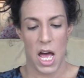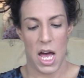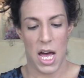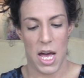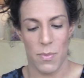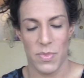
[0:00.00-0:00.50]

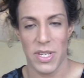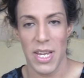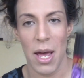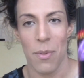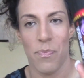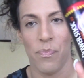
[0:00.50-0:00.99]
Um, so
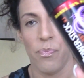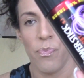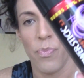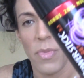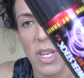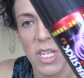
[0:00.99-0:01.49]
yeah,
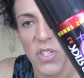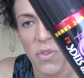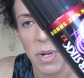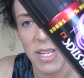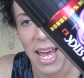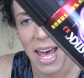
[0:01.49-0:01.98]
it's
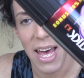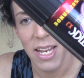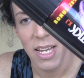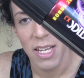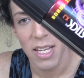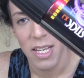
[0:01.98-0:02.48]
for my
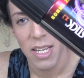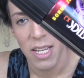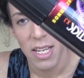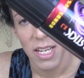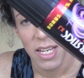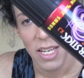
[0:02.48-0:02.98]
dad.
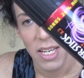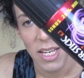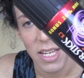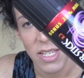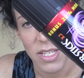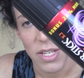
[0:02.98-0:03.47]

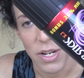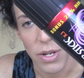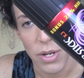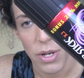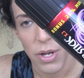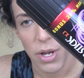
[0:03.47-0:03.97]
So there
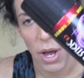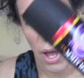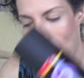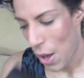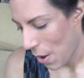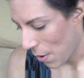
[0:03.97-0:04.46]
you
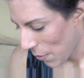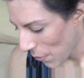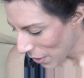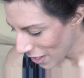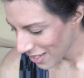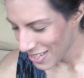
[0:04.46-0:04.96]

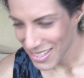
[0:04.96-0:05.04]
go.